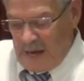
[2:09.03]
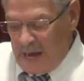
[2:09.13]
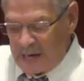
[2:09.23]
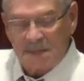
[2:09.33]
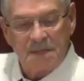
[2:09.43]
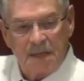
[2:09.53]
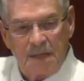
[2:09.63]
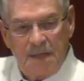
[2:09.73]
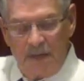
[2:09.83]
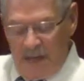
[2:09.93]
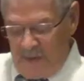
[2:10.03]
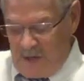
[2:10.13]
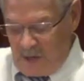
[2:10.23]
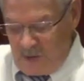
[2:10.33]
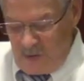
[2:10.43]
acts that he had
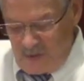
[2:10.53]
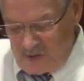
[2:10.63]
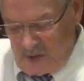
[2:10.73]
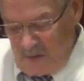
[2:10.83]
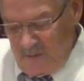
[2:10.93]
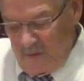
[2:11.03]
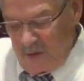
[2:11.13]
been accused of.